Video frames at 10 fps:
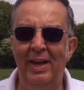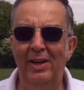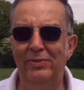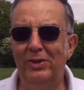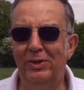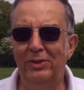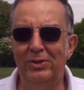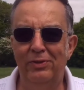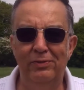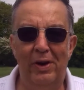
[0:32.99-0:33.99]
and of
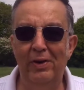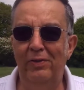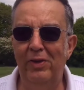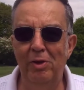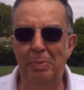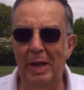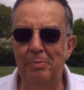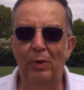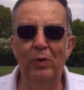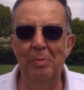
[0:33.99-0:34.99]
course very few
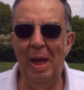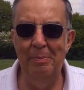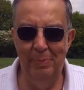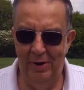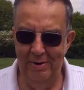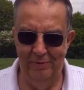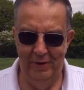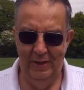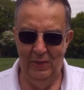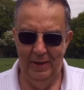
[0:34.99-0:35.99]
people remember
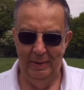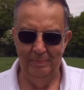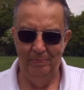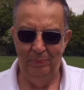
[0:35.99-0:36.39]
everything.